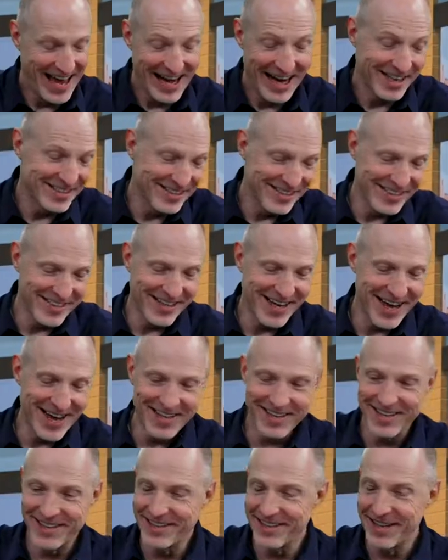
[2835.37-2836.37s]
I'll just say
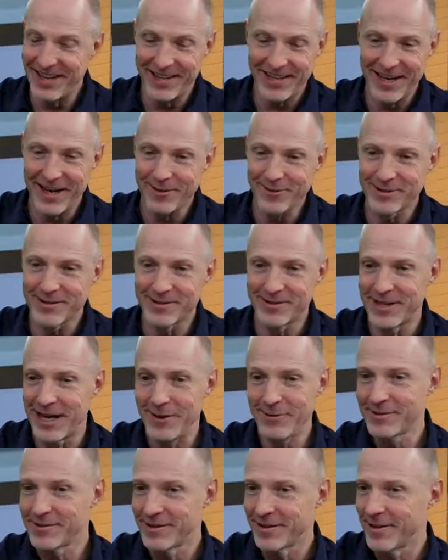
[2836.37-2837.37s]
that, that that was that
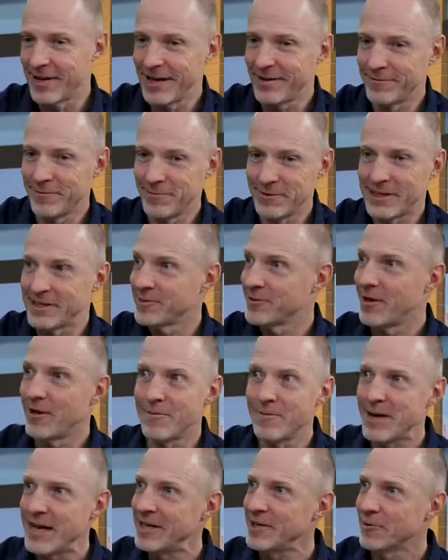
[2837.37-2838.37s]
was delightful because it all
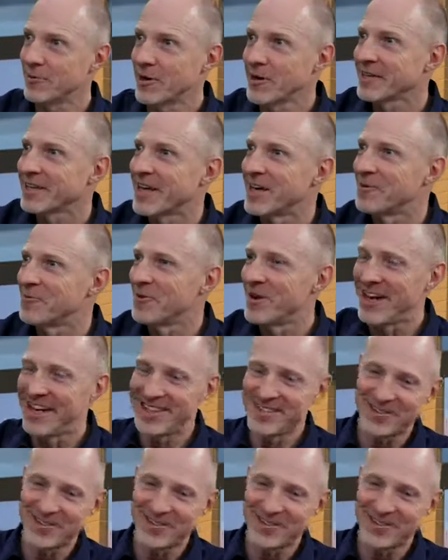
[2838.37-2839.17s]
made it work that way.